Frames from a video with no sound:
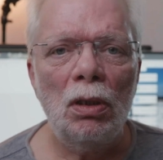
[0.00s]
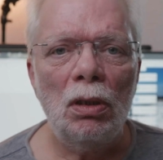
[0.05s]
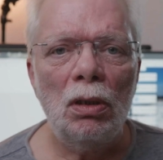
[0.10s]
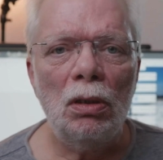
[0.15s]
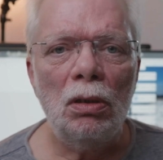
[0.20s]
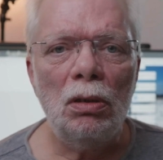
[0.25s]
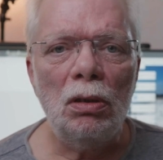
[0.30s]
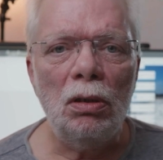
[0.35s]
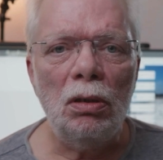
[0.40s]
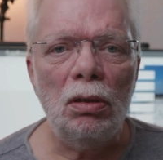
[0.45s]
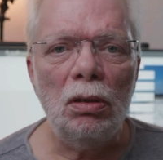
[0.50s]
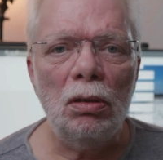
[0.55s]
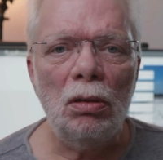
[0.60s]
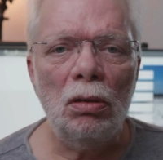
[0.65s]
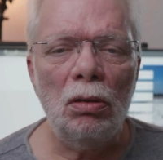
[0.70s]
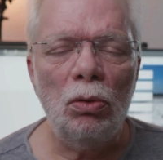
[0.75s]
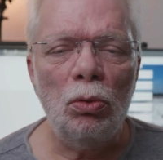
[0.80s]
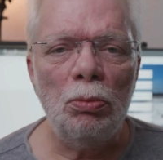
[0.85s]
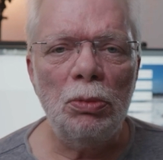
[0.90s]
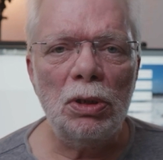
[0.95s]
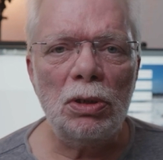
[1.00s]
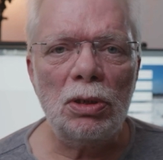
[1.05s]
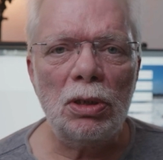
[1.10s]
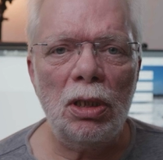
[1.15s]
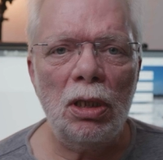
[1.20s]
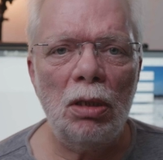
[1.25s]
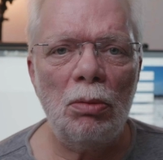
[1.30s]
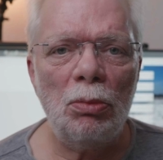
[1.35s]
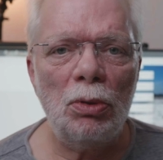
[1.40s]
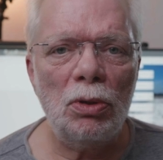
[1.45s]
the Lumix
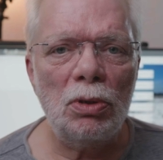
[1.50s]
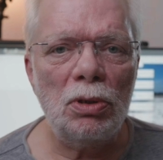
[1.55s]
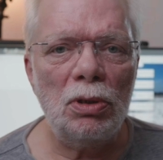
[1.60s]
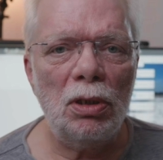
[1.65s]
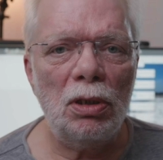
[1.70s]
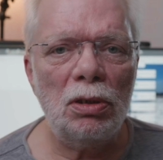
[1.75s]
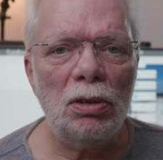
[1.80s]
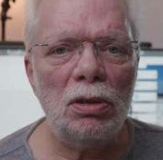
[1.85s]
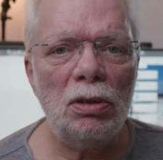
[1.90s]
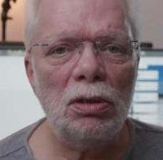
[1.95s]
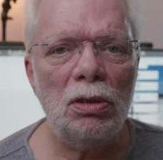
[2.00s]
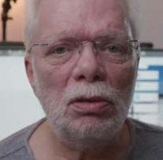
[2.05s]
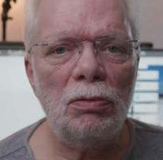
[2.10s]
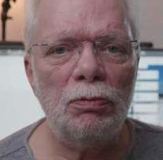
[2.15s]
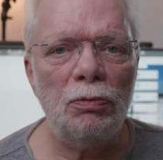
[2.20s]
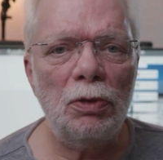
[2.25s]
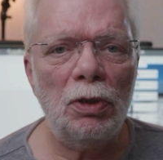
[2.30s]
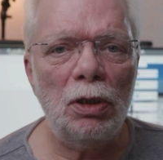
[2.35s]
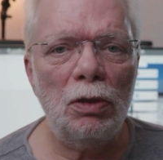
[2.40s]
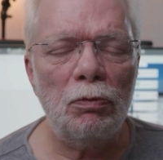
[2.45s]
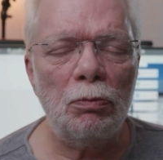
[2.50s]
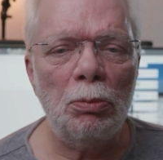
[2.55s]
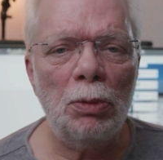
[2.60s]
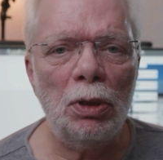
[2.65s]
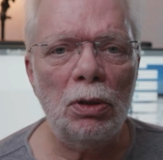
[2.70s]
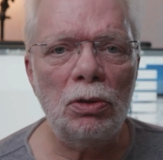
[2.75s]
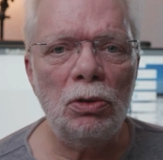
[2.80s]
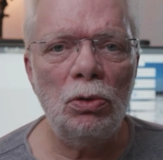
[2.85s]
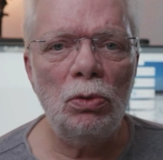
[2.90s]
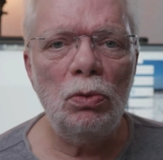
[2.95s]
cameras S5
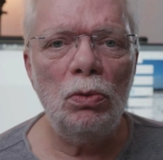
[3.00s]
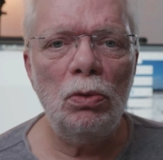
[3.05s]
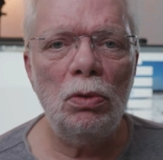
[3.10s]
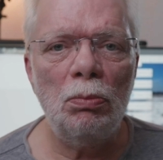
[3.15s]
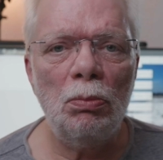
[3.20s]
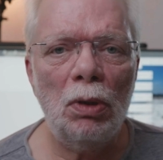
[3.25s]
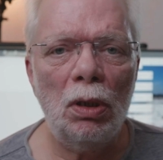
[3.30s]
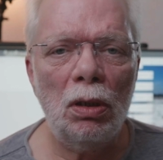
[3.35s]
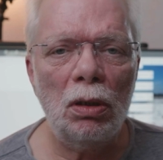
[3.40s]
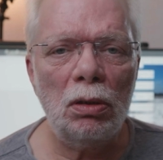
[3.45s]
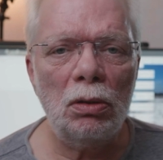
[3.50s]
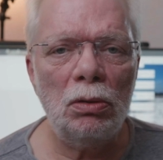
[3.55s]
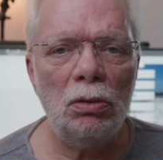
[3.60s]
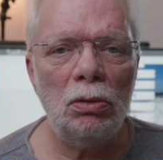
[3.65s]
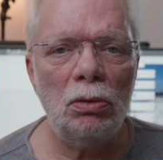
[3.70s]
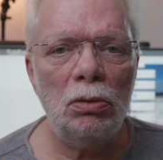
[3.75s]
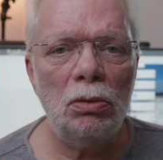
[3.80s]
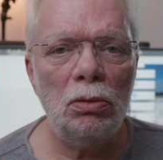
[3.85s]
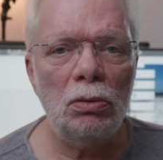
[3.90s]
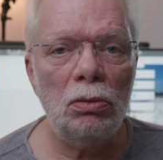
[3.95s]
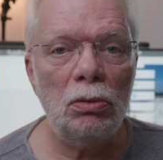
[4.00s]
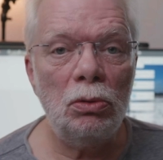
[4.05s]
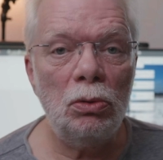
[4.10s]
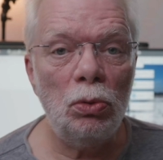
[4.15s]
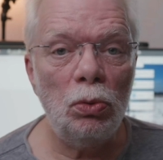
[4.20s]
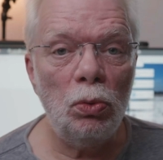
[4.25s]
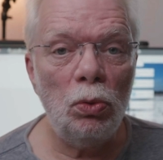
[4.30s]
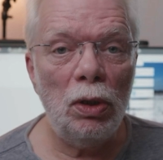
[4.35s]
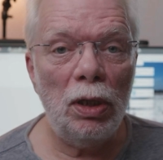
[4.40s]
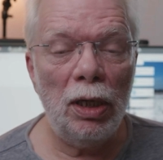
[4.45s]
Mark II and Mark
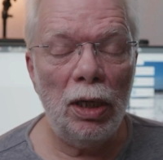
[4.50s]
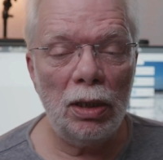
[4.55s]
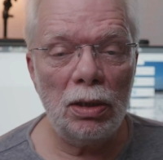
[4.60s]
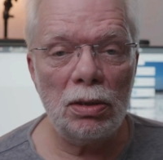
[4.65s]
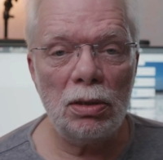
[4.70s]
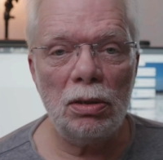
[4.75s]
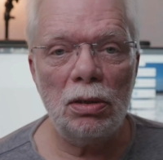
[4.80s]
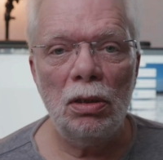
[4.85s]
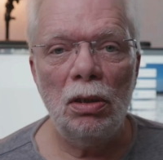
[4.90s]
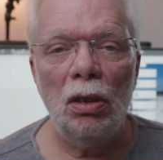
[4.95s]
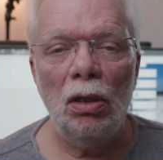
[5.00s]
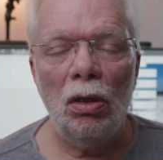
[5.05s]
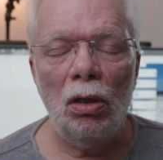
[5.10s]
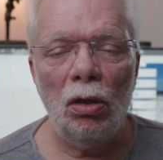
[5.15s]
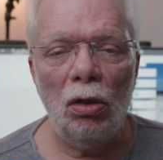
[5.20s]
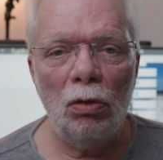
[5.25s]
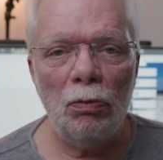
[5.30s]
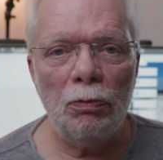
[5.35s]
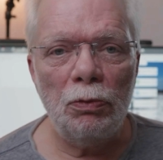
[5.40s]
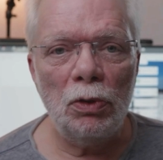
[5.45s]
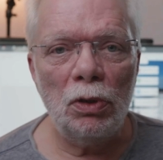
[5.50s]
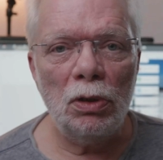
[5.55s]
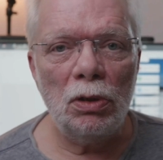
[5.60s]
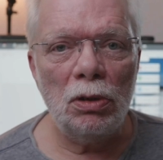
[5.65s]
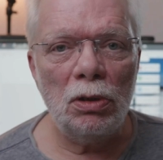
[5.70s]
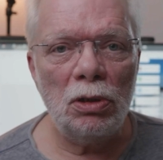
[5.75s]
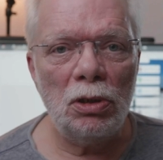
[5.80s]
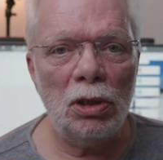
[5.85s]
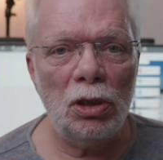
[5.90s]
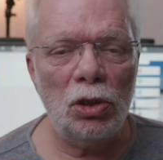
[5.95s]
IIX offer
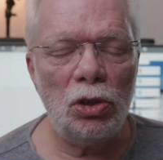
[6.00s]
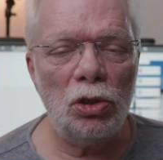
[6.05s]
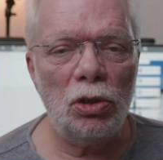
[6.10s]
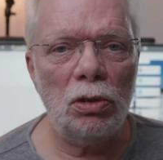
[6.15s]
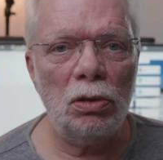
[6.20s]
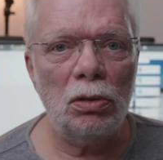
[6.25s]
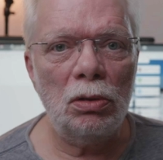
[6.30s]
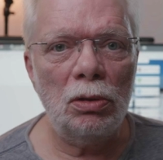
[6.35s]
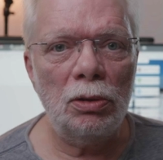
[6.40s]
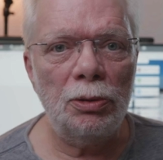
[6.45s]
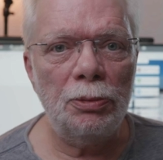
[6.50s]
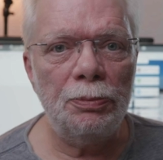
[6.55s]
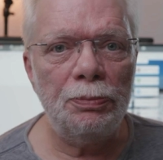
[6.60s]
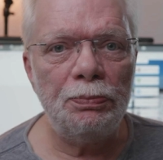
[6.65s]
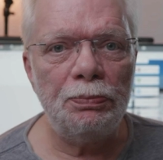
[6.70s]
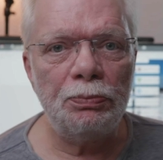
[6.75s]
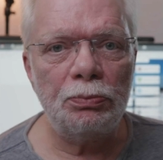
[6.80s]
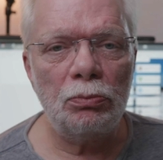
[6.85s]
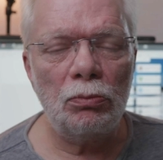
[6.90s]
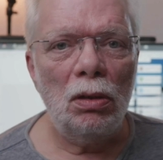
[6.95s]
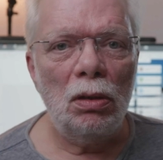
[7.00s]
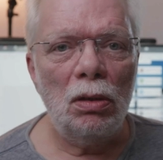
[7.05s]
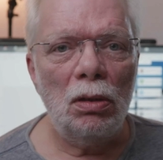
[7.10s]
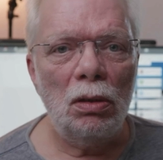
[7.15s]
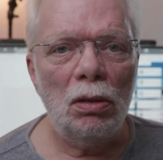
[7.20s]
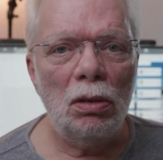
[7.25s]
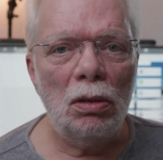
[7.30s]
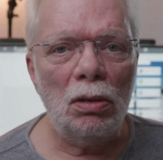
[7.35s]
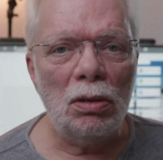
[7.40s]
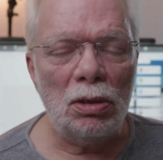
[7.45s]
such
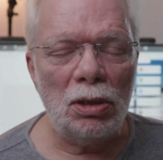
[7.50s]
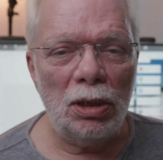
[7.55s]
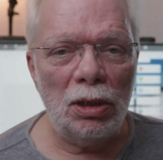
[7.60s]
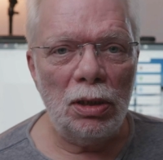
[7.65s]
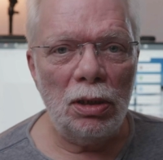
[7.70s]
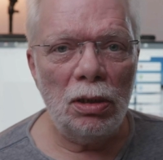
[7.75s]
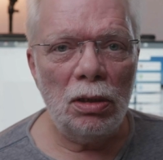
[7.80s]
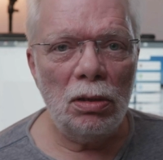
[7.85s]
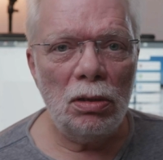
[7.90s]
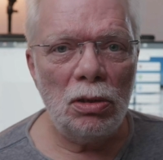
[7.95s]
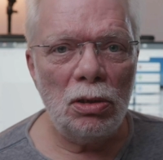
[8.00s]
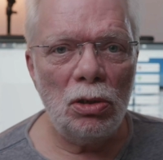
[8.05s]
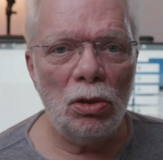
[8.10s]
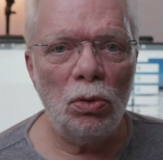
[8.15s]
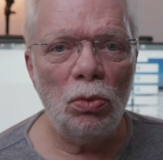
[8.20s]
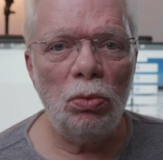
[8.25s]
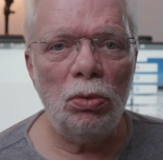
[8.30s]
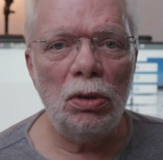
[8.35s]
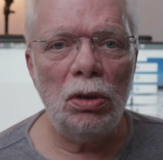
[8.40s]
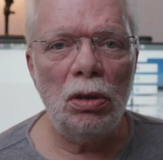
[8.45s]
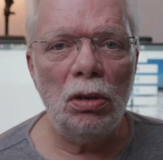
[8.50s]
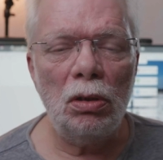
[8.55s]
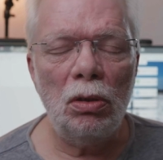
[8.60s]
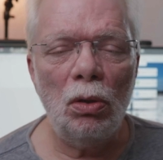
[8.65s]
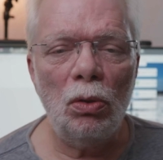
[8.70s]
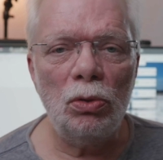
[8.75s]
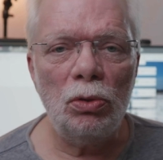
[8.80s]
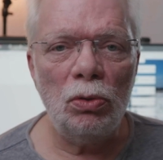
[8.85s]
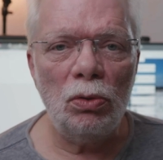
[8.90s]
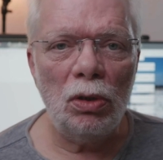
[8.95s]
a setting, so we
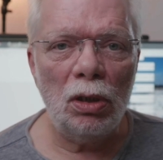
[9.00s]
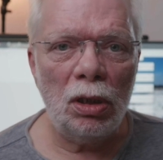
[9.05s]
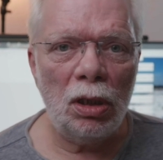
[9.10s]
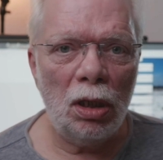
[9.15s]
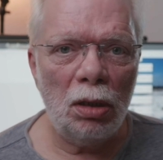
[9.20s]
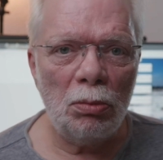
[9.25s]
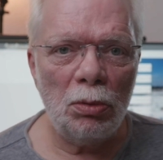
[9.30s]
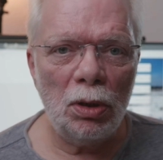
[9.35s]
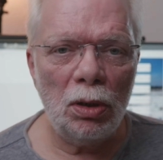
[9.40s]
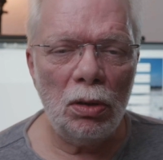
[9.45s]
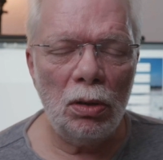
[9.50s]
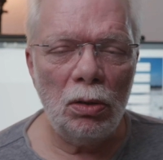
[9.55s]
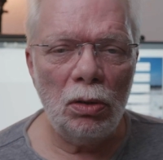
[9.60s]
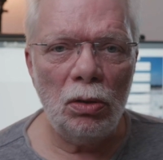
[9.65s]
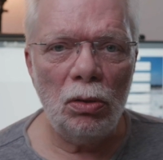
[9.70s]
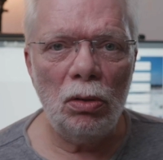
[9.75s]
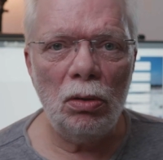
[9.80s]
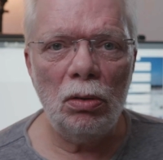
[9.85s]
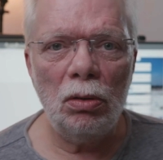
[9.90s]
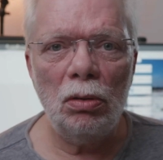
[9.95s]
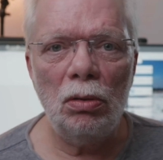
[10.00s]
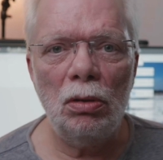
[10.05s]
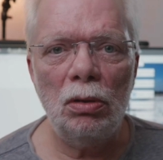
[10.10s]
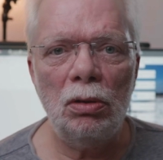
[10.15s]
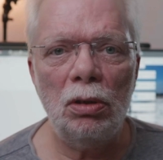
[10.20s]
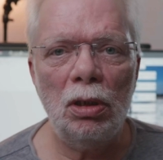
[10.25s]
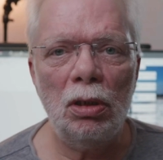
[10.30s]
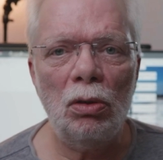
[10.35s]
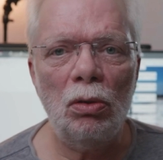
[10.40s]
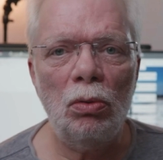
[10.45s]
go to the camera and
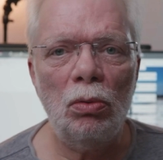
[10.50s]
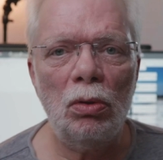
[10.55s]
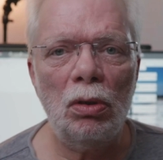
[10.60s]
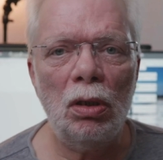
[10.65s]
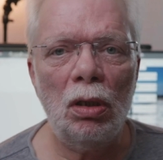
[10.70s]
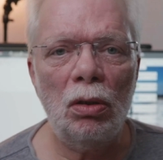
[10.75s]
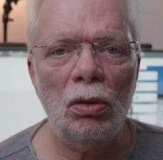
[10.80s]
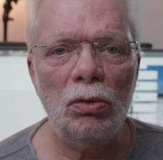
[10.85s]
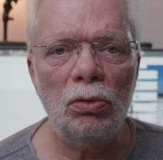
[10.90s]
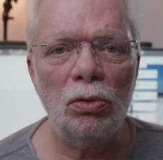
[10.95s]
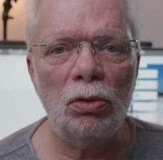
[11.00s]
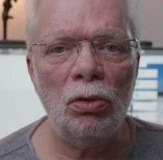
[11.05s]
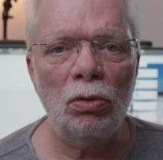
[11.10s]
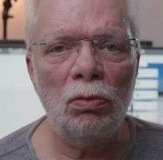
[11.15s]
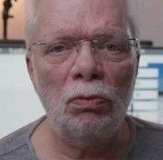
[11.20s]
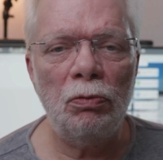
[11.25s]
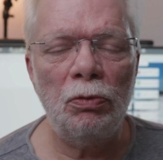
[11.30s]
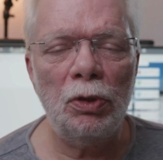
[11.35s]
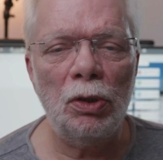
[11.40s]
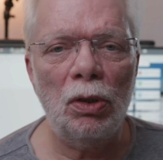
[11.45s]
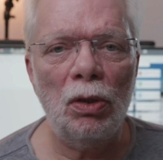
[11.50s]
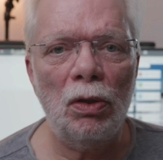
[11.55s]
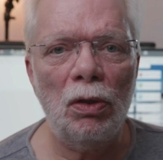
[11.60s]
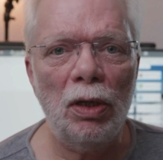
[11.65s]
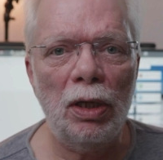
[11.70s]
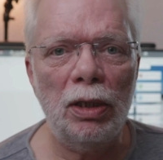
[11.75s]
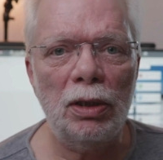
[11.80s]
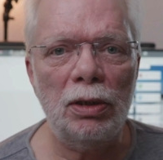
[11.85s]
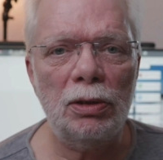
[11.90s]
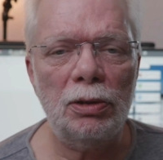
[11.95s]
take a look how to configure
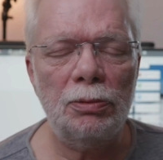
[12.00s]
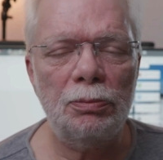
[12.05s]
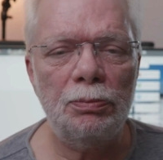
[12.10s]
that.